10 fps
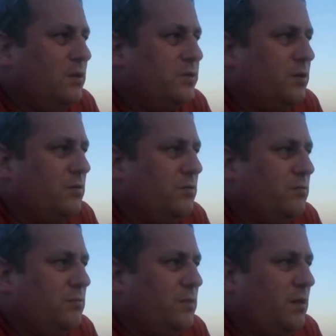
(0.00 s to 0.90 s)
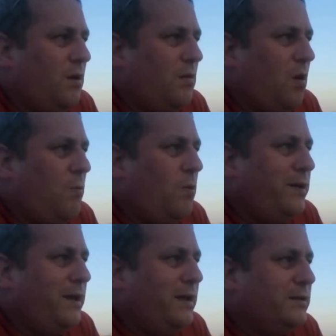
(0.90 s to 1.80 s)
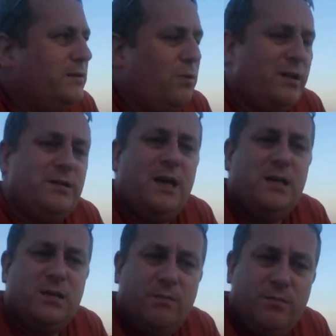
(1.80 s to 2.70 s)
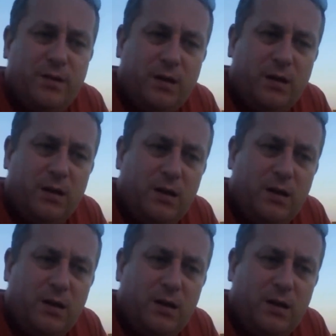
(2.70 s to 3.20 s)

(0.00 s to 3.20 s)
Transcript: So the whole point is, when I say something,